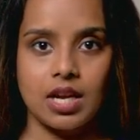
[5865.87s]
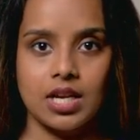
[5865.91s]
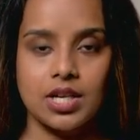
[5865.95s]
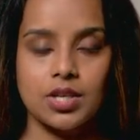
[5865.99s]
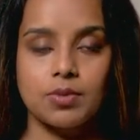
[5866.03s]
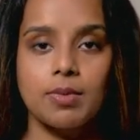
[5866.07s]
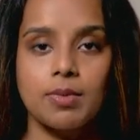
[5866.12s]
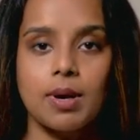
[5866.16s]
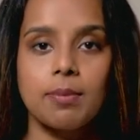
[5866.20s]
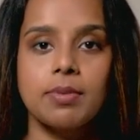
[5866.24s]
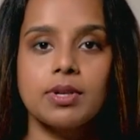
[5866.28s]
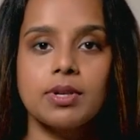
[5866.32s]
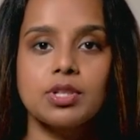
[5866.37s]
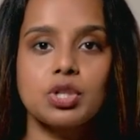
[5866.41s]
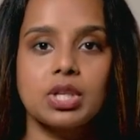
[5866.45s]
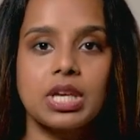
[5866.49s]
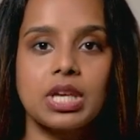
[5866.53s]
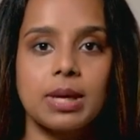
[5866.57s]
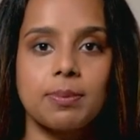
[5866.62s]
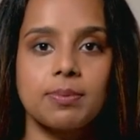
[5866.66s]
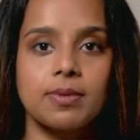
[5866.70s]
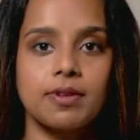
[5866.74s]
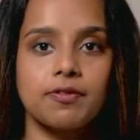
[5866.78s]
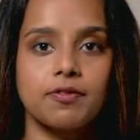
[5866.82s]
Remember to
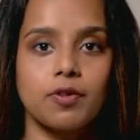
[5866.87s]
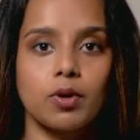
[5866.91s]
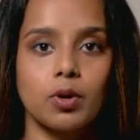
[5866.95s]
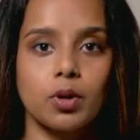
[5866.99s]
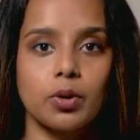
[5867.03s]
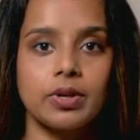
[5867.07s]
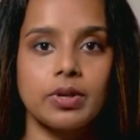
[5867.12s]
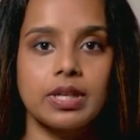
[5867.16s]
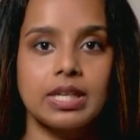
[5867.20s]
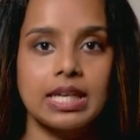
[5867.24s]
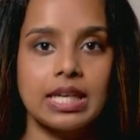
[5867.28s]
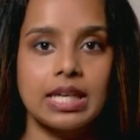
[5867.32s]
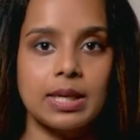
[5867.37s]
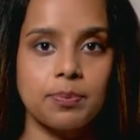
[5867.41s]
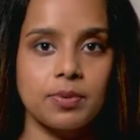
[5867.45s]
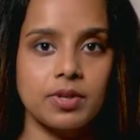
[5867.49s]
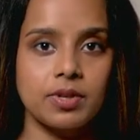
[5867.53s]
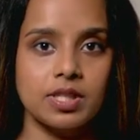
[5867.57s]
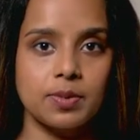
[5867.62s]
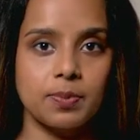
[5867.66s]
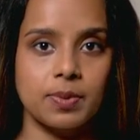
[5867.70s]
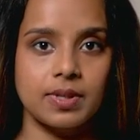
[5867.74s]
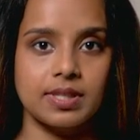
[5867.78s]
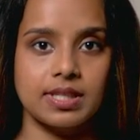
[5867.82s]
keep the following key
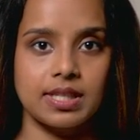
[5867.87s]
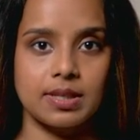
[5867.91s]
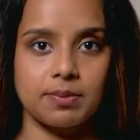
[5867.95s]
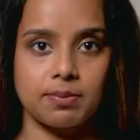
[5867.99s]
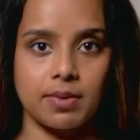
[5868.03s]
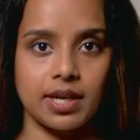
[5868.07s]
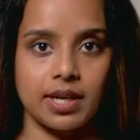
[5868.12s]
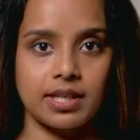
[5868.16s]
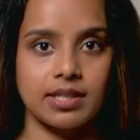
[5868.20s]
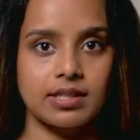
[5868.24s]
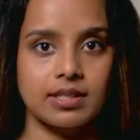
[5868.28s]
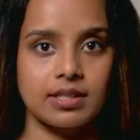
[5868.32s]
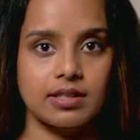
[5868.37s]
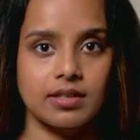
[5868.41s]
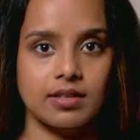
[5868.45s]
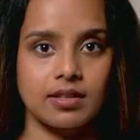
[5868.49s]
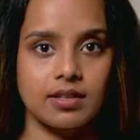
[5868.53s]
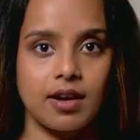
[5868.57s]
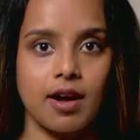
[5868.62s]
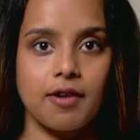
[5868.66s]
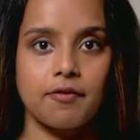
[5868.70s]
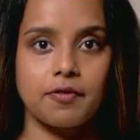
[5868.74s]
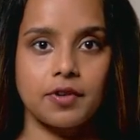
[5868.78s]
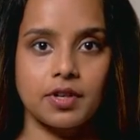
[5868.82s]
principles in mind.
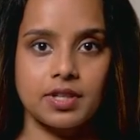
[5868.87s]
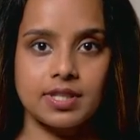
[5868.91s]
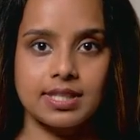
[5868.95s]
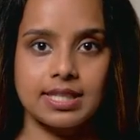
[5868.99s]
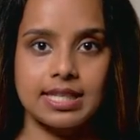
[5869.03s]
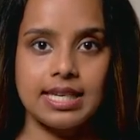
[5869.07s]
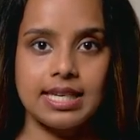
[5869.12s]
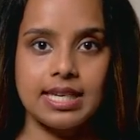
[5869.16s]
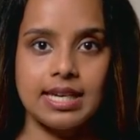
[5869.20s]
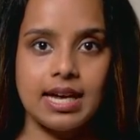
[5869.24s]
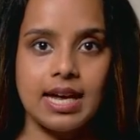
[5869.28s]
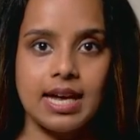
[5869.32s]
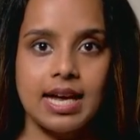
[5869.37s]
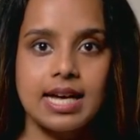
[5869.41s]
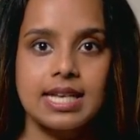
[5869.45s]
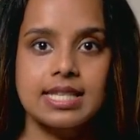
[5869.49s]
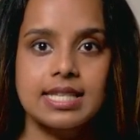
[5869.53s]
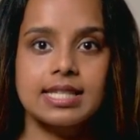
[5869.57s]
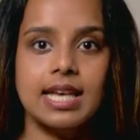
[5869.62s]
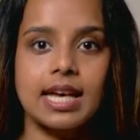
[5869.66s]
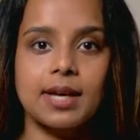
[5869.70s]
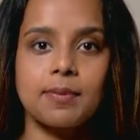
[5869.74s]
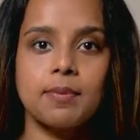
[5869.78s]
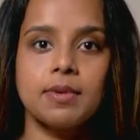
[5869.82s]
Firstly,
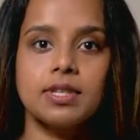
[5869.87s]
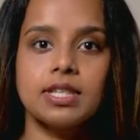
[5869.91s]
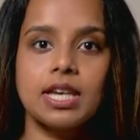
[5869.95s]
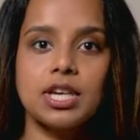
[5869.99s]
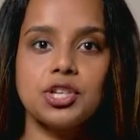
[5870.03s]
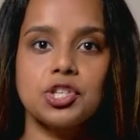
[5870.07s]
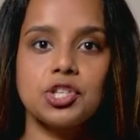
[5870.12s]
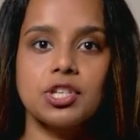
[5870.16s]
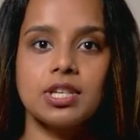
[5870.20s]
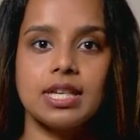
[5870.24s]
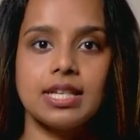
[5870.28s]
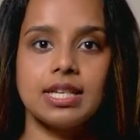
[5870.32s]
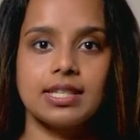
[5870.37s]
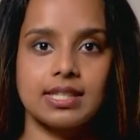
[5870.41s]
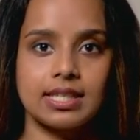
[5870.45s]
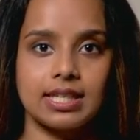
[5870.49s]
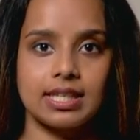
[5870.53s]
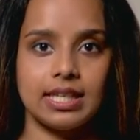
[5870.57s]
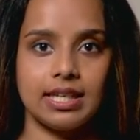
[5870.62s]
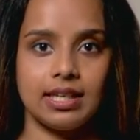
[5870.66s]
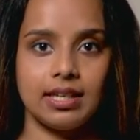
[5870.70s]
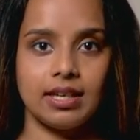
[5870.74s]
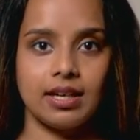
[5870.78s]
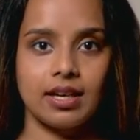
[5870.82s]
segmentation is
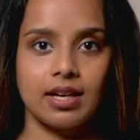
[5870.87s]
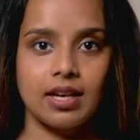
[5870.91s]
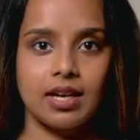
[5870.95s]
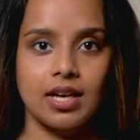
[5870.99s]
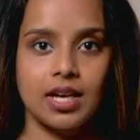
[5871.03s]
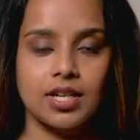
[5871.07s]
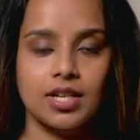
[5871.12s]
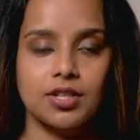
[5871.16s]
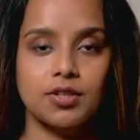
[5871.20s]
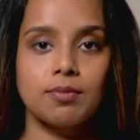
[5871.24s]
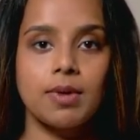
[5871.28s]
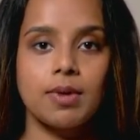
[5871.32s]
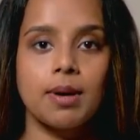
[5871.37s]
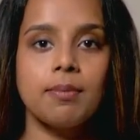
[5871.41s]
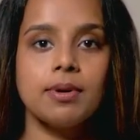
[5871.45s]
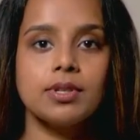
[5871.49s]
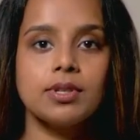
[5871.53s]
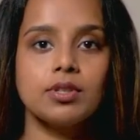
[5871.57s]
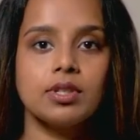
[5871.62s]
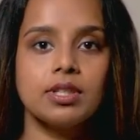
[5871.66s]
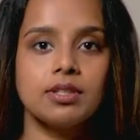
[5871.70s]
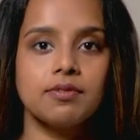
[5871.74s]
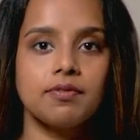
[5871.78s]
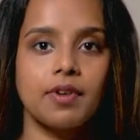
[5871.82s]
key. Remember
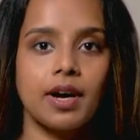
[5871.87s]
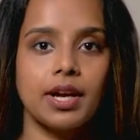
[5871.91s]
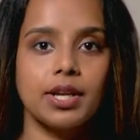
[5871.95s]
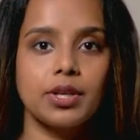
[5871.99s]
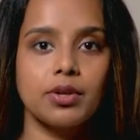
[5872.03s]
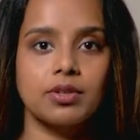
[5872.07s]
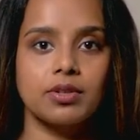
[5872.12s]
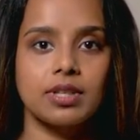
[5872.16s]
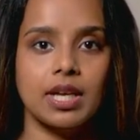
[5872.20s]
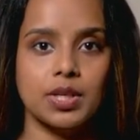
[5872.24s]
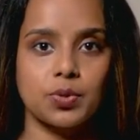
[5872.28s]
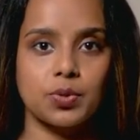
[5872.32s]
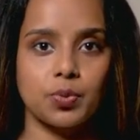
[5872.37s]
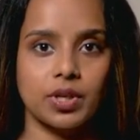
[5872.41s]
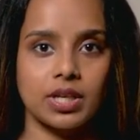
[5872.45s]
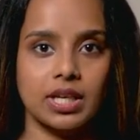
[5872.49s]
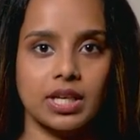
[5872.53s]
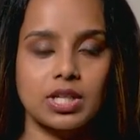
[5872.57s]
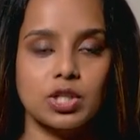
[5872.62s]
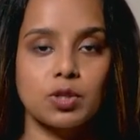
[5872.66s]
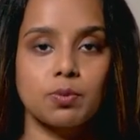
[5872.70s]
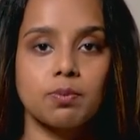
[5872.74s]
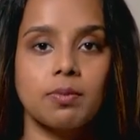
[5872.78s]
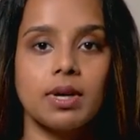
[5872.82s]
to divide your network
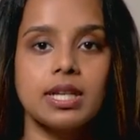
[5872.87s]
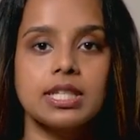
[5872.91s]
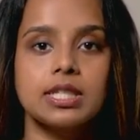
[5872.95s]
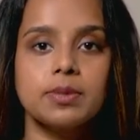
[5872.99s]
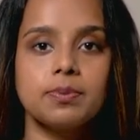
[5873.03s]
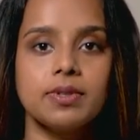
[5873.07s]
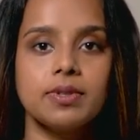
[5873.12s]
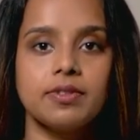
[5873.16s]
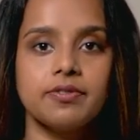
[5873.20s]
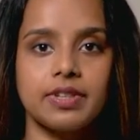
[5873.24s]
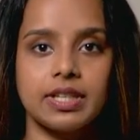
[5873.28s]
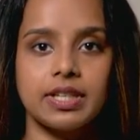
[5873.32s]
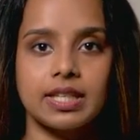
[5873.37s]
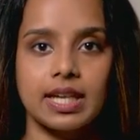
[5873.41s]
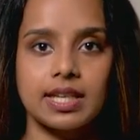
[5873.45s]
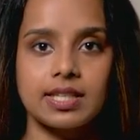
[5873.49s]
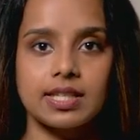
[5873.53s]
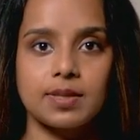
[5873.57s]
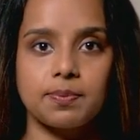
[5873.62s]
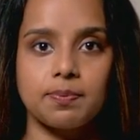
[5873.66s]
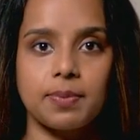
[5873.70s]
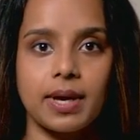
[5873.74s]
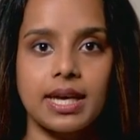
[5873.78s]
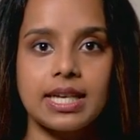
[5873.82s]
into multiple
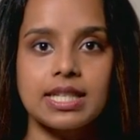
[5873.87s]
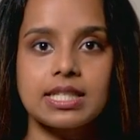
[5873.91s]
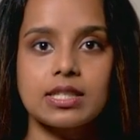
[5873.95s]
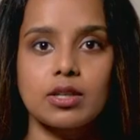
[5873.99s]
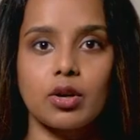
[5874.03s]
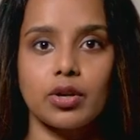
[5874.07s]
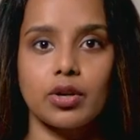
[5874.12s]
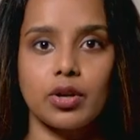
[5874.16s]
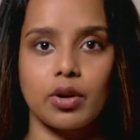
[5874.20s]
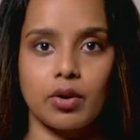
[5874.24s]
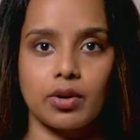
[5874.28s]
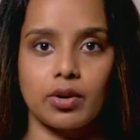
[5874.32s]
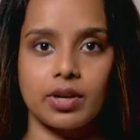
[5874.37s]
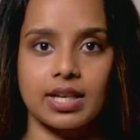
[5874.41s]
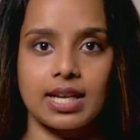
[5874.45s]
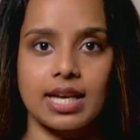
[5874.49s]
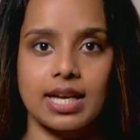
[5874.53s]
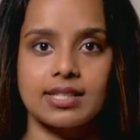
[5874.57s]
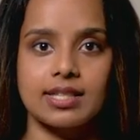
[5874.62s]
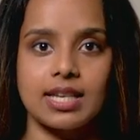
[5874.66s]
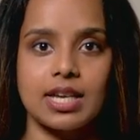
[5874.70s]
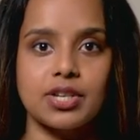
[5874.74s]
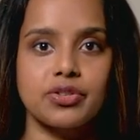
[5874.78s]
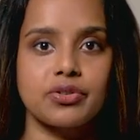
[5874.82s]
VNets based on your
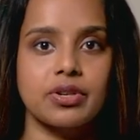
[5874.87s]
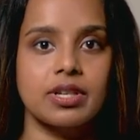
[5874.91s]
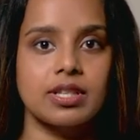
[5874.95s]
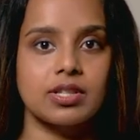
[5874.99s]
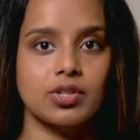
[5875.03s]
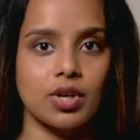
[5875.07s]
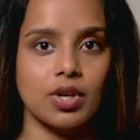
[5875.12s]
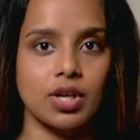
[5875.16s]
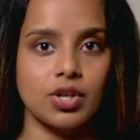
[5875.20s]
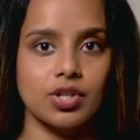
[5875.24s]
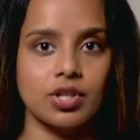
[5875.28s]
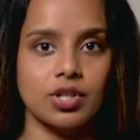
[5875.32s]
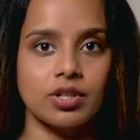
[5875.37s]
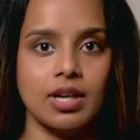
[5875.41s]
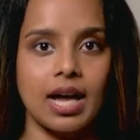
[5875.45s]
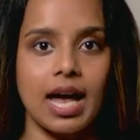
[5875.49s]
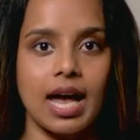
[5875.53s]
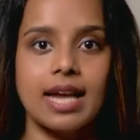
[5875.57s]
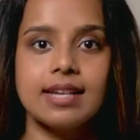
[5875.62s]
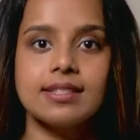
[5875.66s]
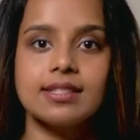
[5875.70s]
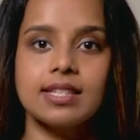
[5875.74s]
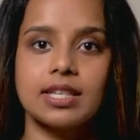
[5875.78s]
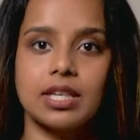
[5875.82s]
organizational structure
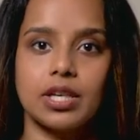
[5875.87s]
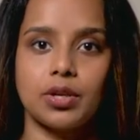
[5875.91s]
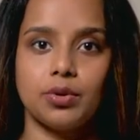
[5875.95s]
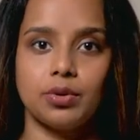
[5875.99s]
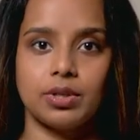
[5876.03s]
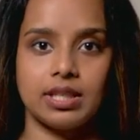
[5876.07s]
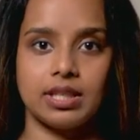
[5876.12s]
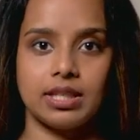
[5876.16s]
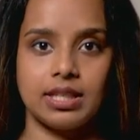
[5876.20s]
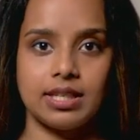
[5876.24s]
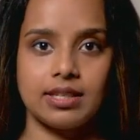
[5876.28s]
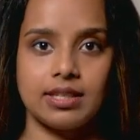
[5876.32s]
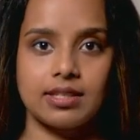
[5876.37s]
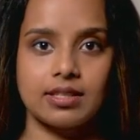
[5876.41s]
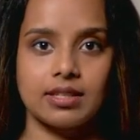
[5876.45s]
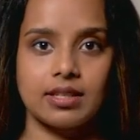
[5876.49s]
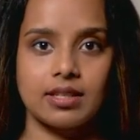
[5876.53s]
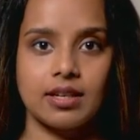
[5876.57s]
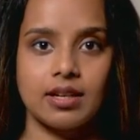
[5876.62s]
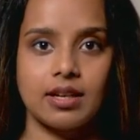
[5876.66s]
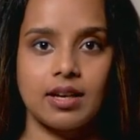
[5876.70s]
and security needs.